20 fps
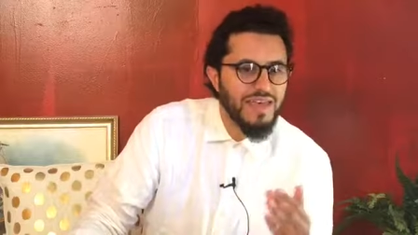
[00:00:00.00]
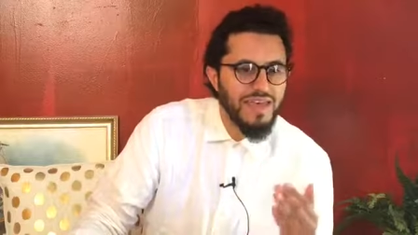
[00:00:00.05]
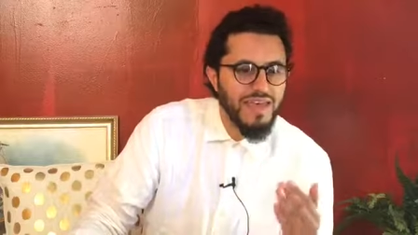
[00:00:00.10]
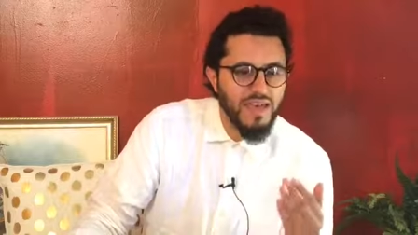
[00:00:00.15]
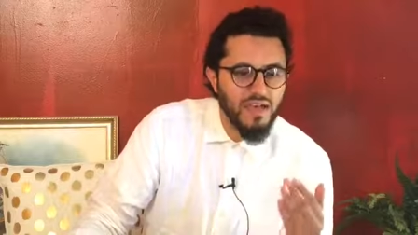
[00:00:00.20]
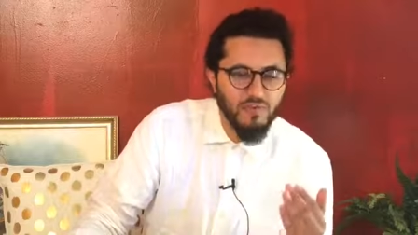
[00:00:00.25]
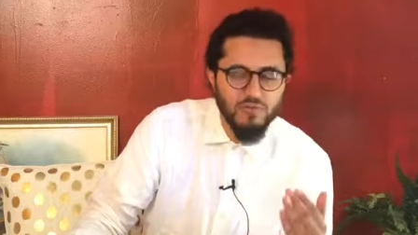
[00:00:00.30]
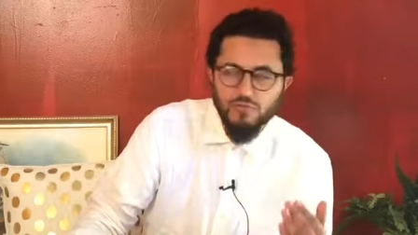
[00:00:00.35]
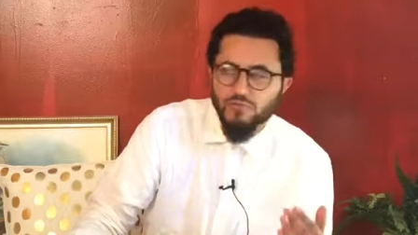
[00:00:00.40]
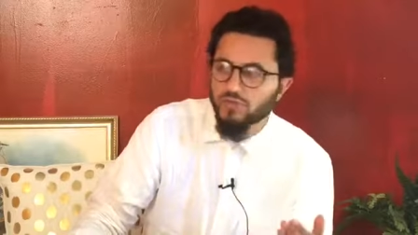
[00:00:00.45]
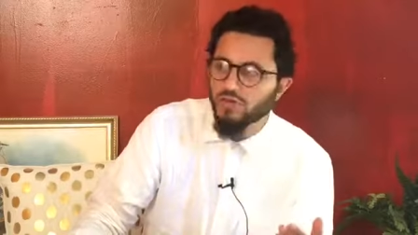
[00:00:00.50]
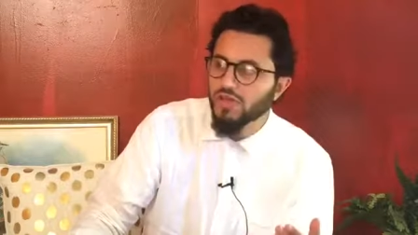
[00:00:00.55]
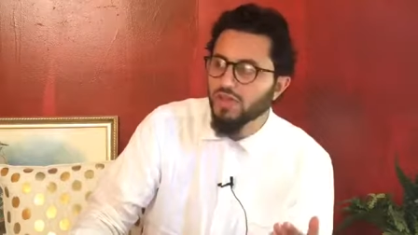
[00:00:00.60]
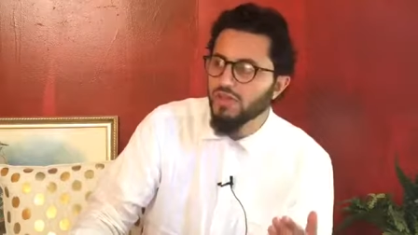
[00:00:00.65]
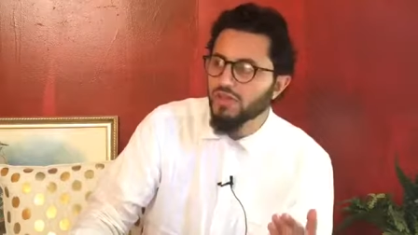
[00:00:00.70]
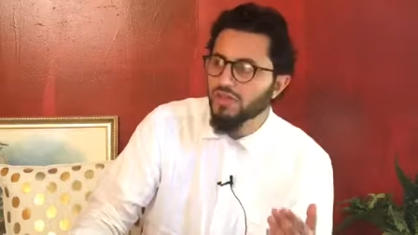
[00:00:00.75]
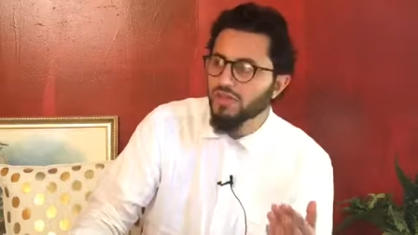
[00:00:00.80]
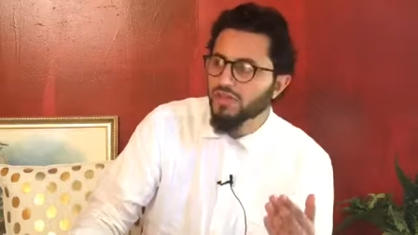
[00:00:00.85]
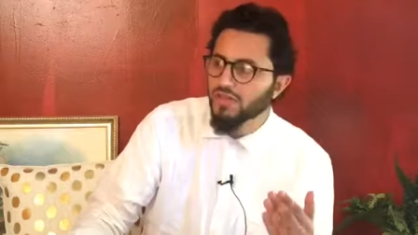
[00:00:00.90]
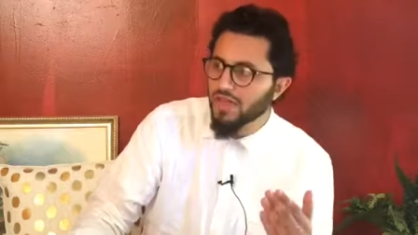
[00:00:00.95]

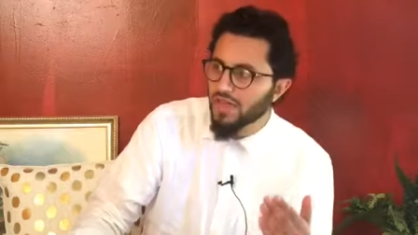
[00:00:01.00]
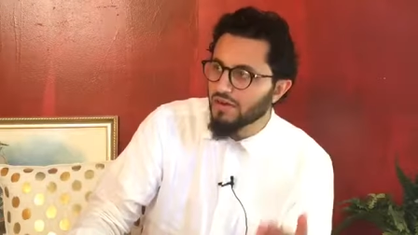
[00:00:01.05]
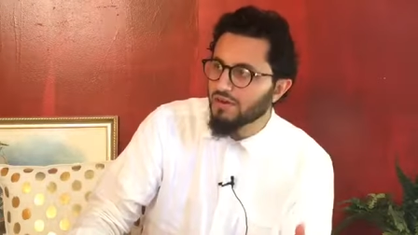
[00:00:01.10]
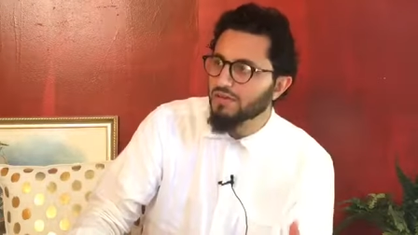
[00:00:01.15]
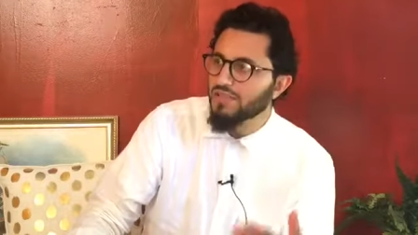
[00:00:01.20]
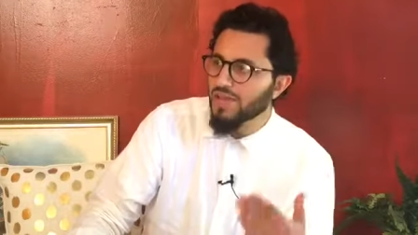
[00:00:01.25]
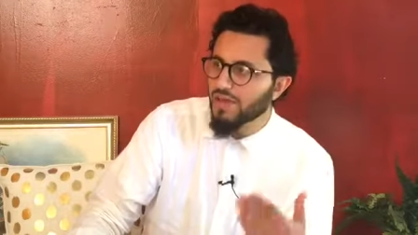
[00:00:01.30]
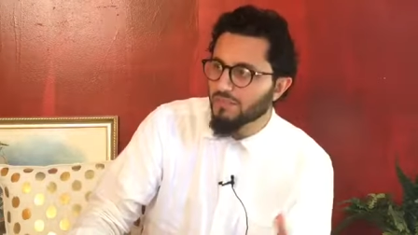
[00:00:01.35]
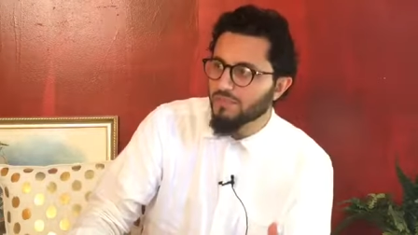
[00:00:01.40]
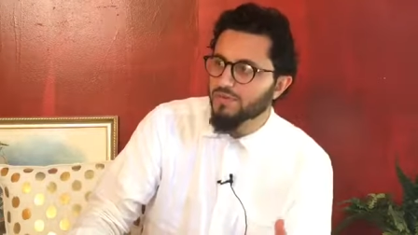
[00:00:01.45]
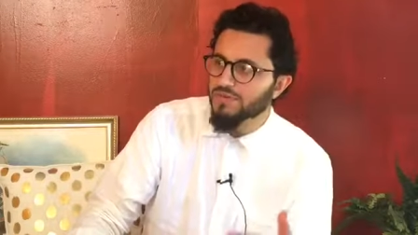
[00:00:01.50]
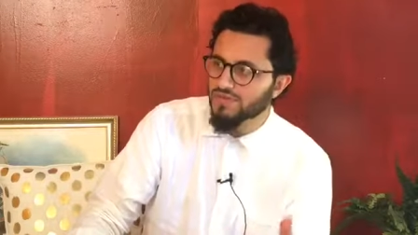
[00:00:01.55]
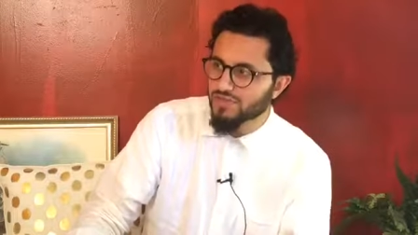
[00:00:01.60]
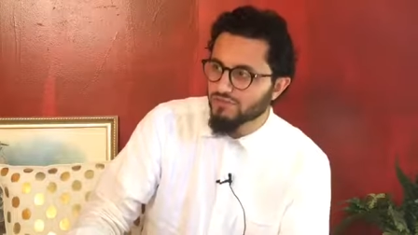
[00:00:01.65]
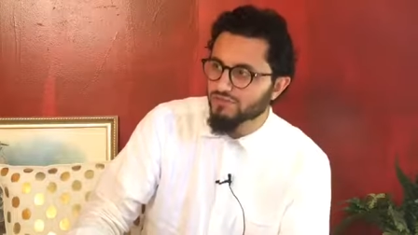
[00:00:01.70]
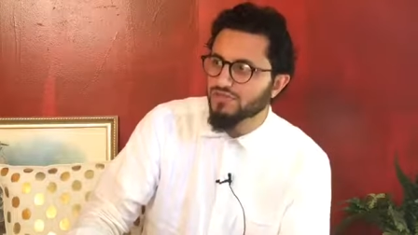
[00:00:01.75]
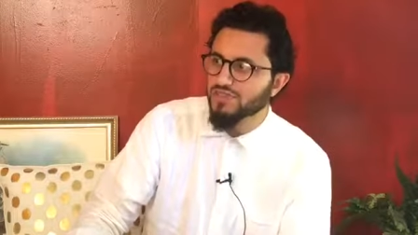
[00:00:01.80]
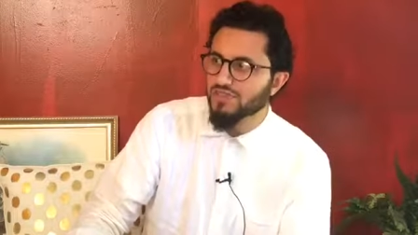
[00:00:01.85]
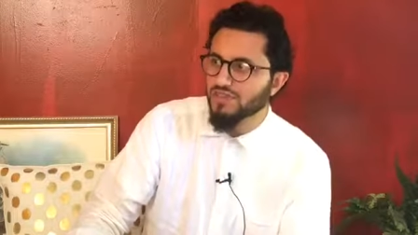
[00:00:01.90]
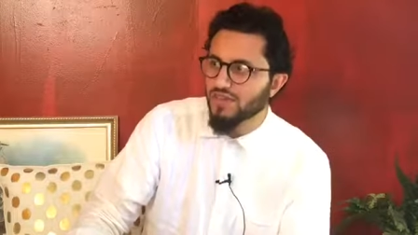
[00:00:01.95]
Every letter that
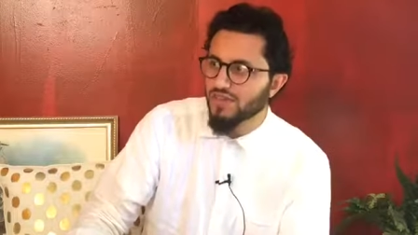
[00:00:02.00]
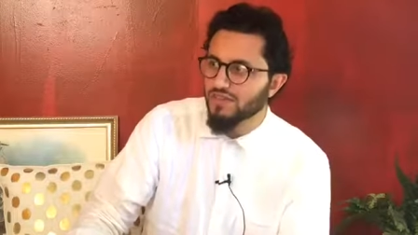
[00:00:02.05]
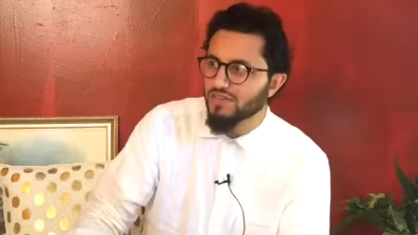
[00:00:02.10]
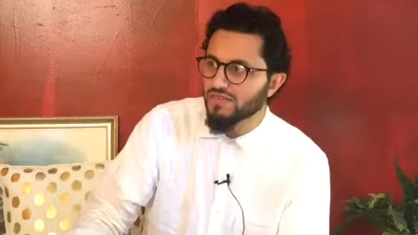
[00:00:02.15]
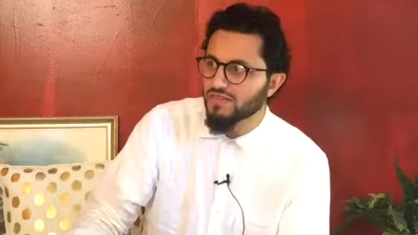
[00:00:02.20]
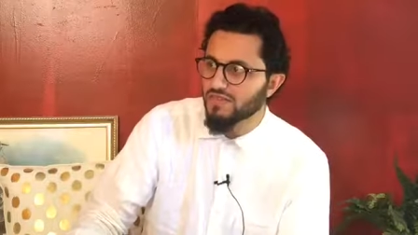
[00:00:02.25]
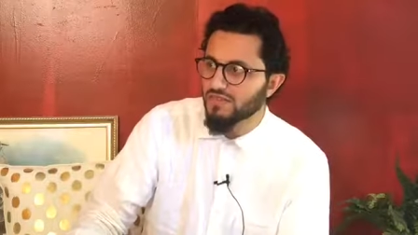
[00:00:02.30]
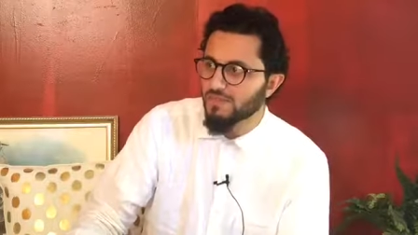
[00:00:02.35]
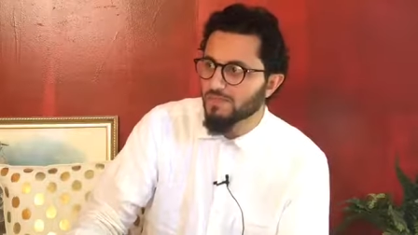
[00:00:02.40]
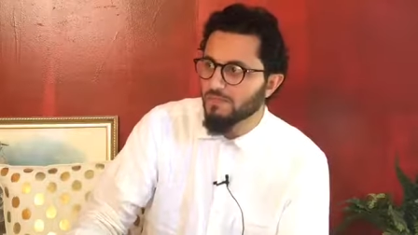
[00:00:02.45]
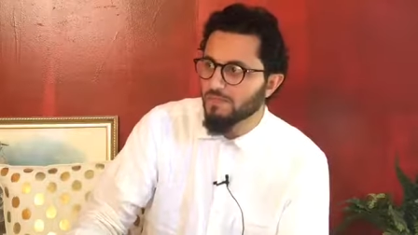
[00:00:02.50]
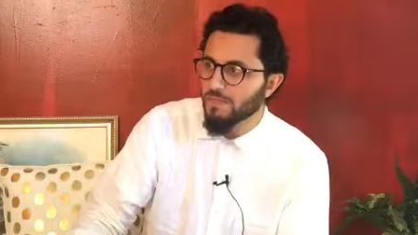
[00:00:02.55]
person recites